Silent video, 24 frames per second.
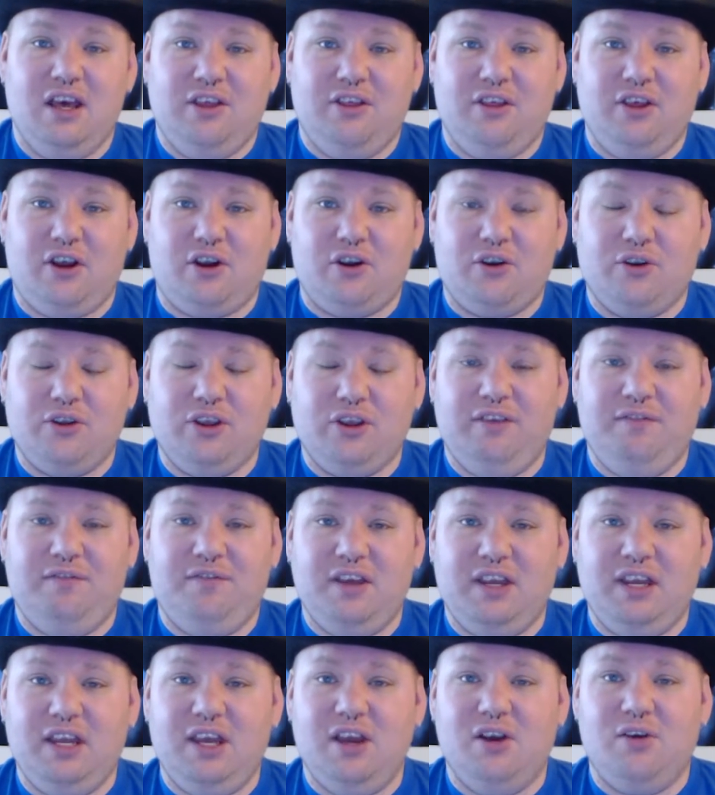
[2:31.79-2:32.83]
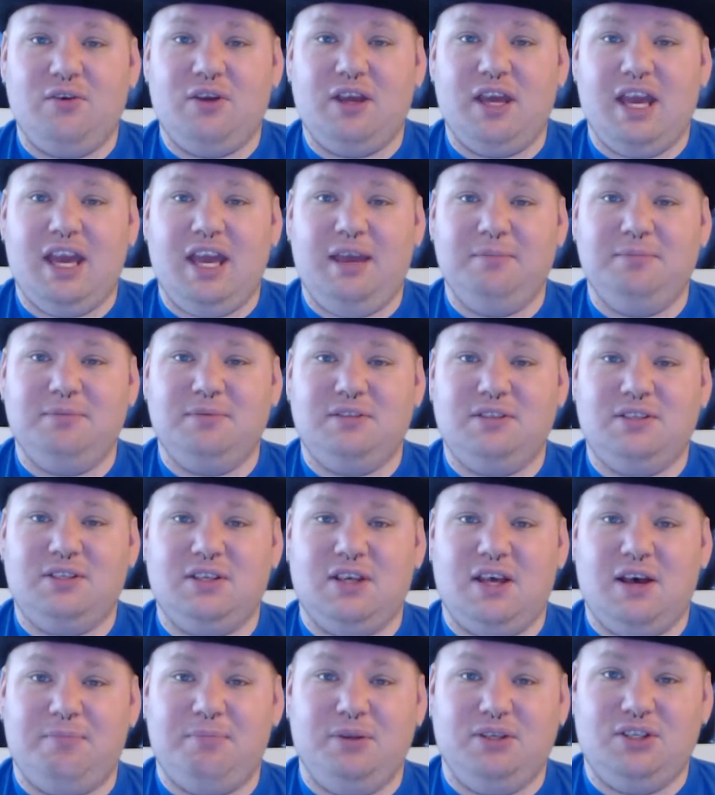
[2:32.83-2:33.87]
the early video games
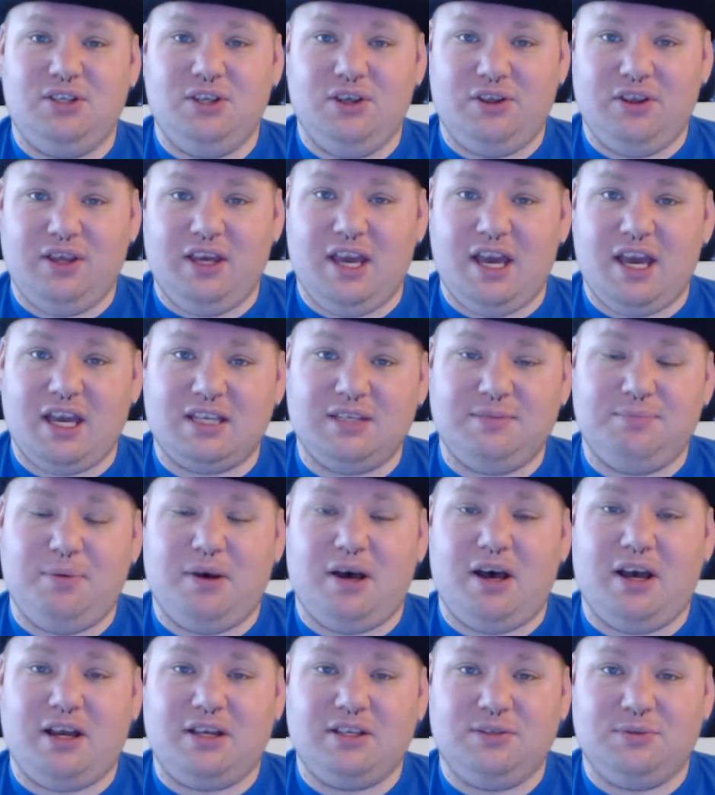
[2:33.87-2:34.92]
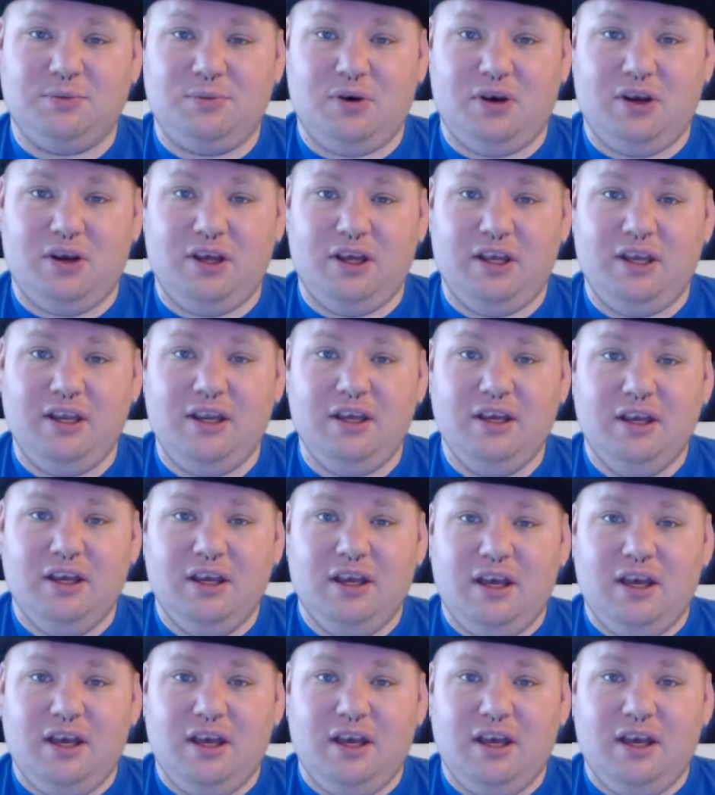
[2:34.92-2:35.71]
up until the Xbox One